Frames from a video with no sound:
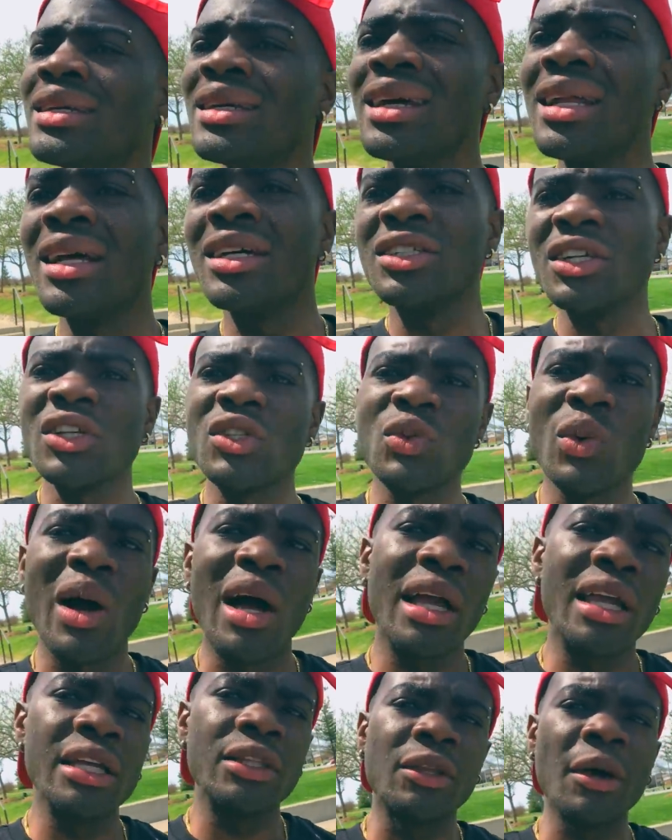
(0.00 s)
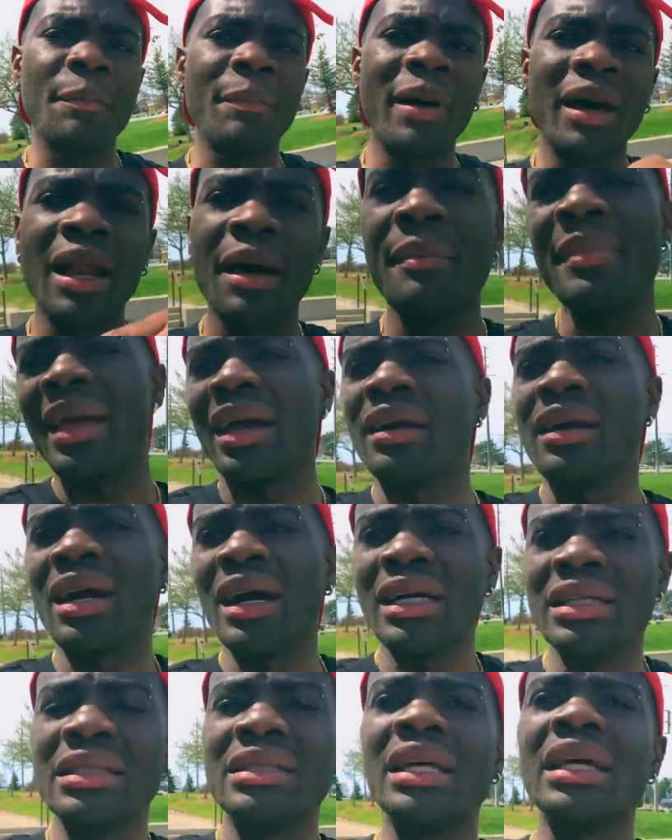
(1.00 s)
you know just wanna get up and make
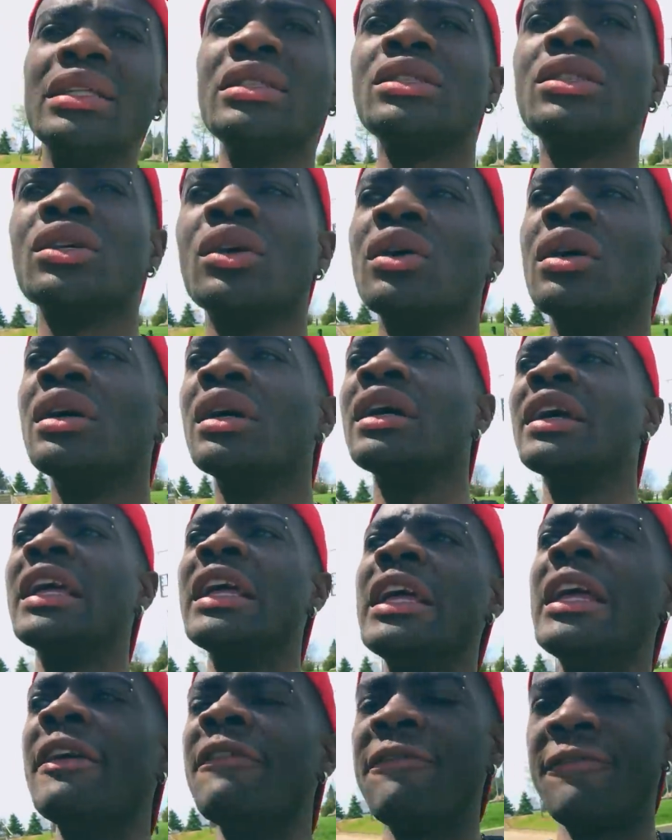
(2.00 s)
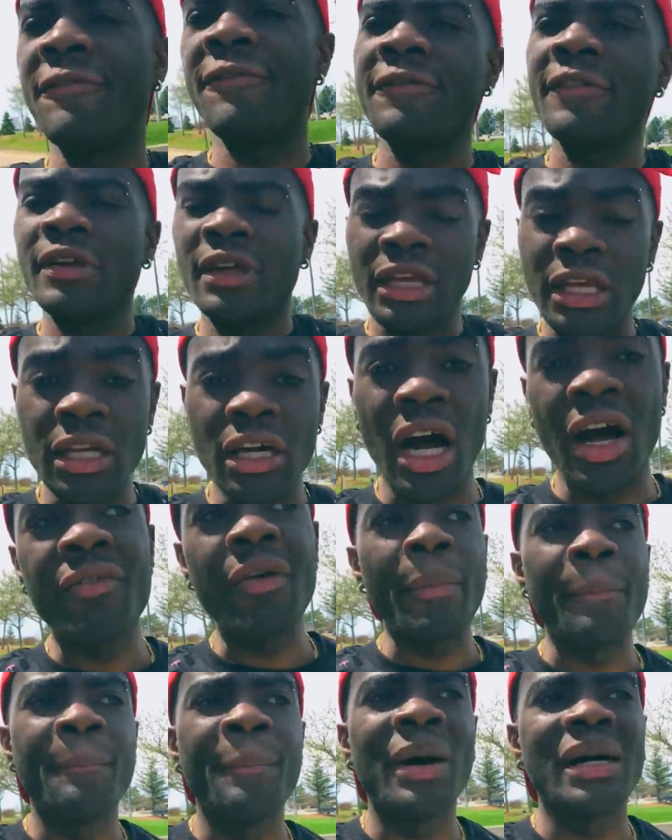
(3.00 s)
content, so if you know have
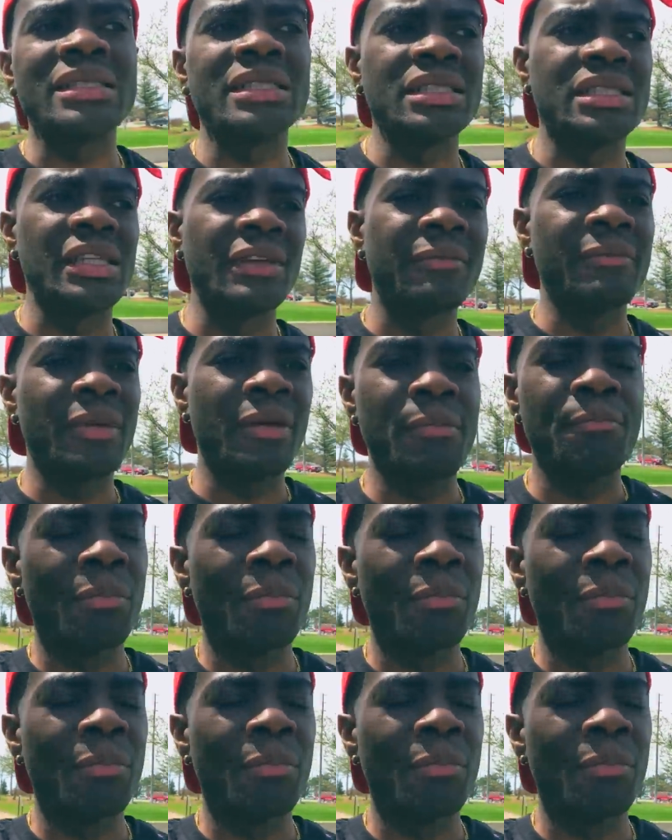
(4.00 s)
a positive